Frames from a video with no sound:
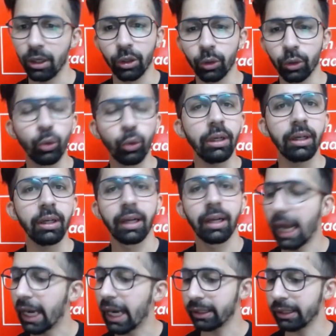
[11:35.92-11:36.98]
Cool.
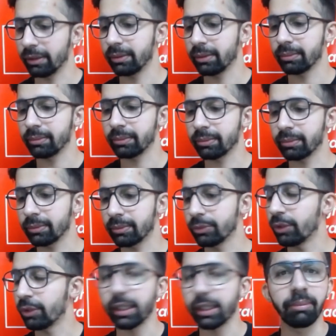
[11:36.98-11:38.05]
And
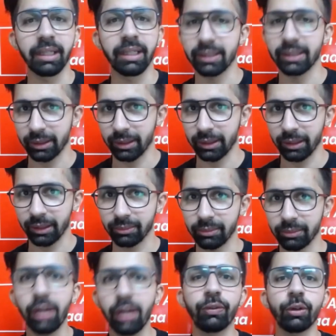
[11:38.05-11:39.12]
one amazing thing,
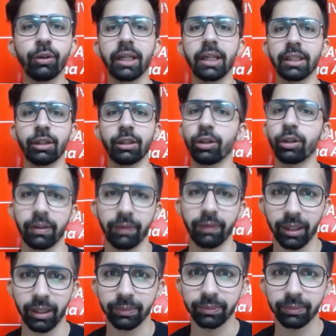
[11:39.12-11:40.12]
if you guys are not aware,